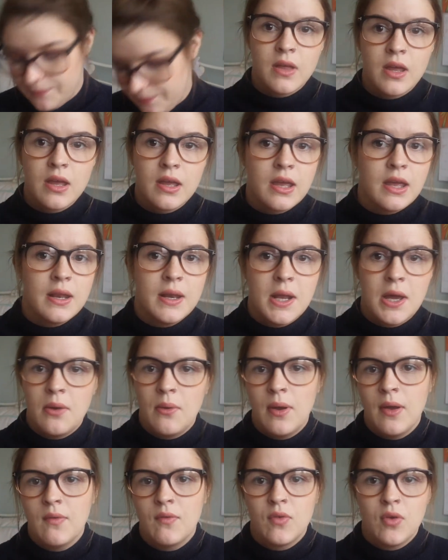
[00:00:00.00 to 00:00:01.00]
Okay, now
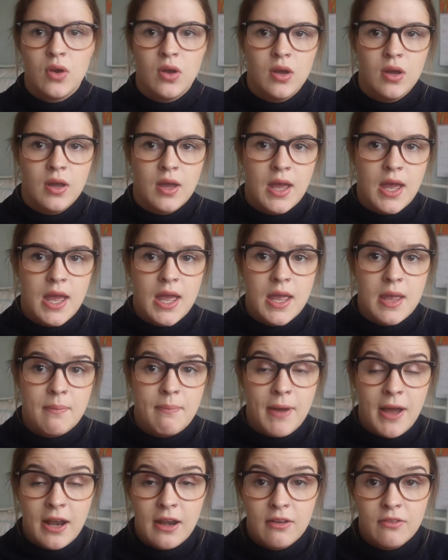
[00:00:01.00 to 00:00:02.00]
I've got a
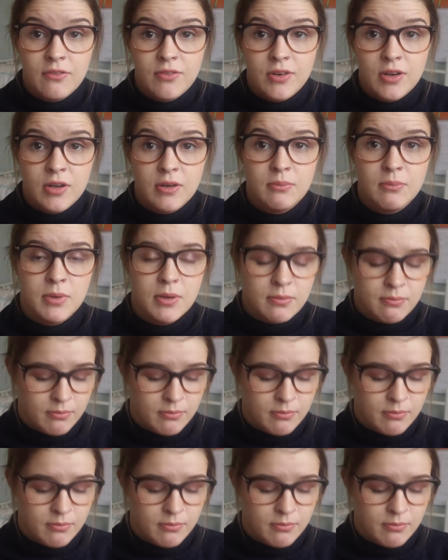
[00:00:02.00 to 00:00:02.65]
palette from